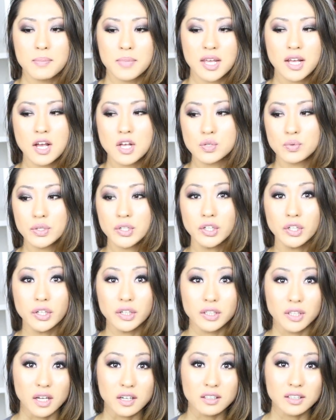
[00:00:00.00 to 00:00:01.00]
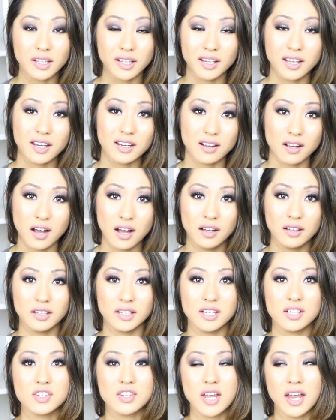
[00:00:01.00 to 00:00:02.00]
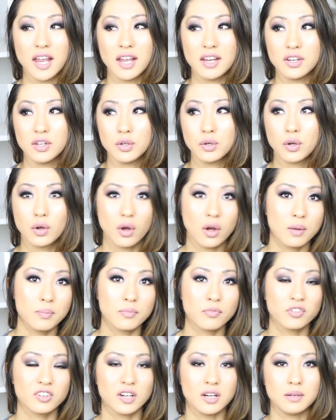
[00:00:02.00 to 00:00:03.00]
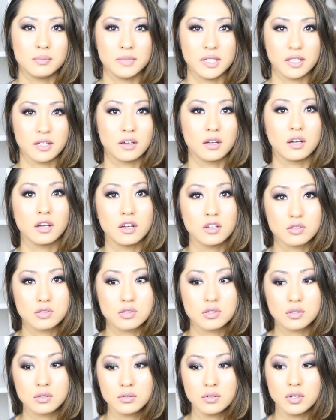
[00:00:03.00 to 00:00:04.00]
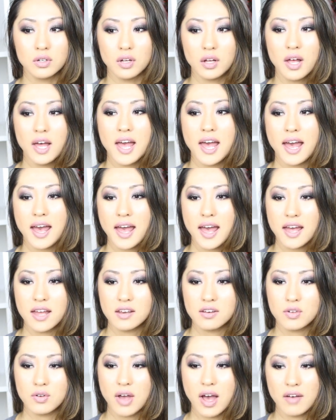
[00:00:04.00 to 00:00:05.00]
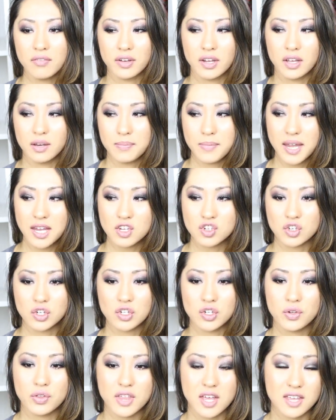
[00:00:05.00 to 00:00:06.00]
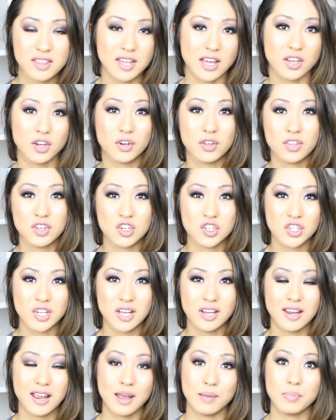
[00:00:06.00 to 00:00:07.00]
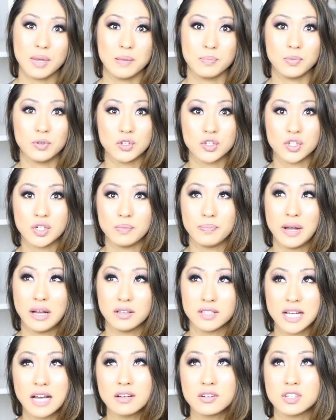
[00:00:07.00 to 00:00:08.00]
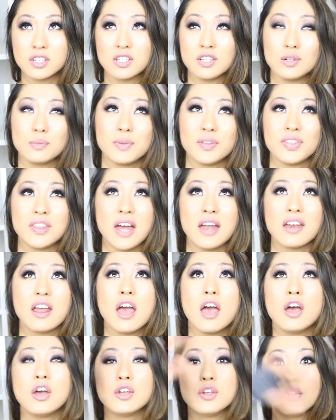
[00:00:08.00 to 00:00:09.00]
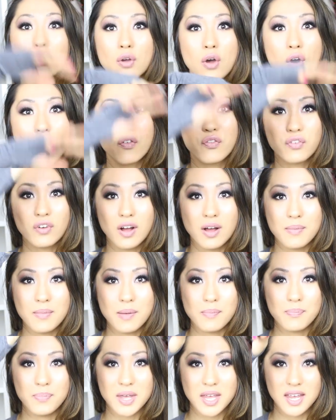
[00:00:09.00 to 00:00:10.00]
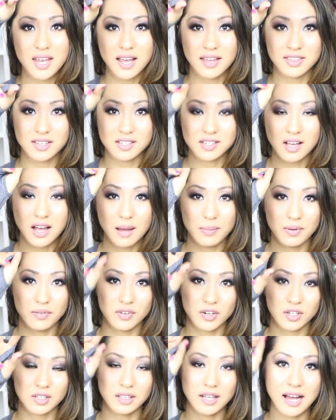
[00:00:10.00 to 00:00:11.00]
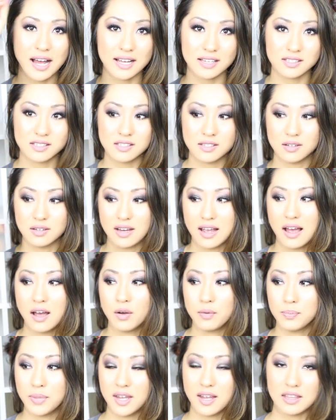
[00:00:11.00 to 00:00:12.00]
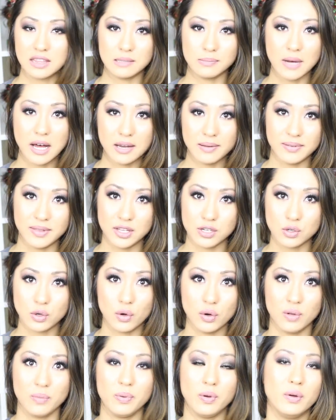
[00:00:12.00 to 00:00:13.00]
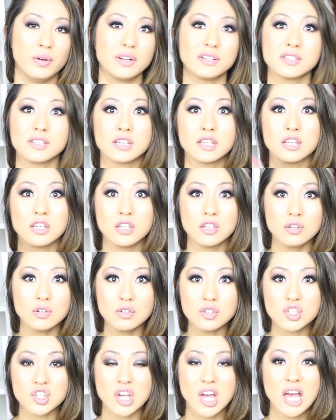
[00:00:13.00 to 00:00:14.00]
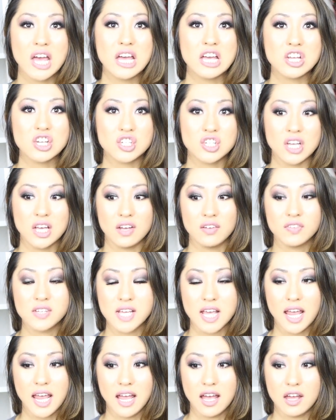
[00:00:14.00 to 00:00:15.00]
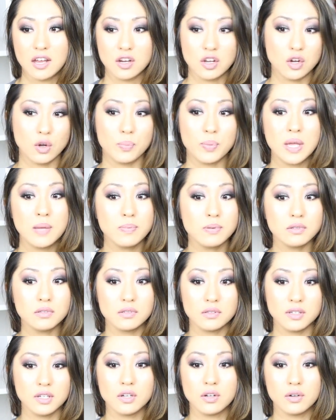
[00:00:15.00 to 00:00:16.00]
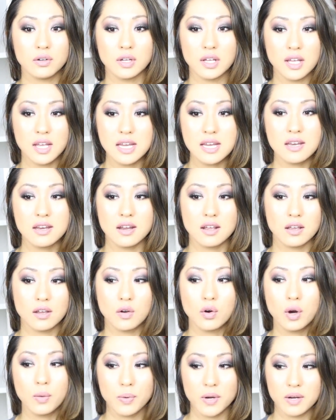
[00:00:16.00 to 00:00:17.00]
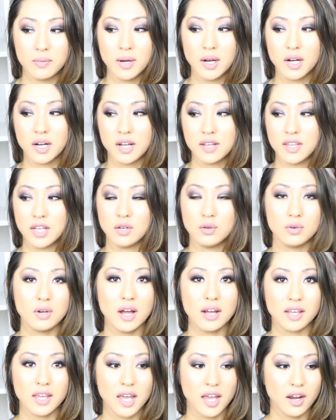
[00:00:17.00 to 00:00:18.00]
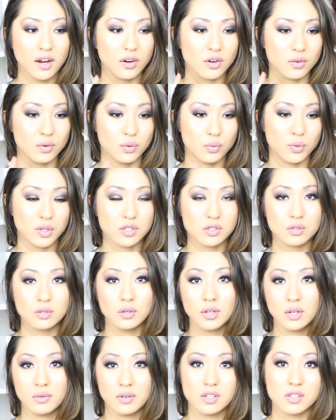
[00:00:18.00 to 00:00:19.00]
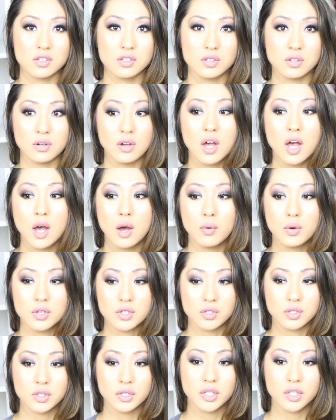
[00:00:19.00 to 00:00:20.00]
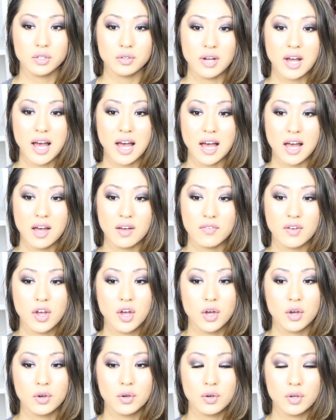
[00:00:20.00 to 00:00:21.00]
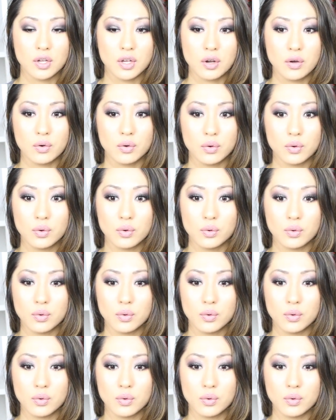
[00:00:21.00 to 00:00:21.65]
Because when you're a youngling in college and you come from like a good school and you have a good major, you think that you're the shit and people should bow down to you. But then you go from being at the top of your class to now being at the bottom of the totem pole, and it's a huge shift. And you know, people, you know, in corporate America, they do not care what school you went to, what degree you have, you